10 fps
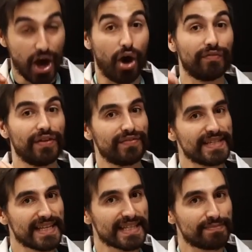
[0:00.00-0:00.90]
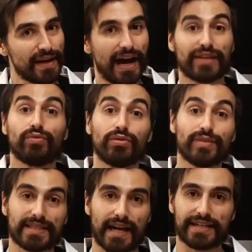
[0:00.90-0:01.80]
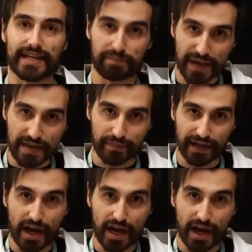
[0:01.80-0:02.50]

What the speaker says: of the physics behind what we study at BIP,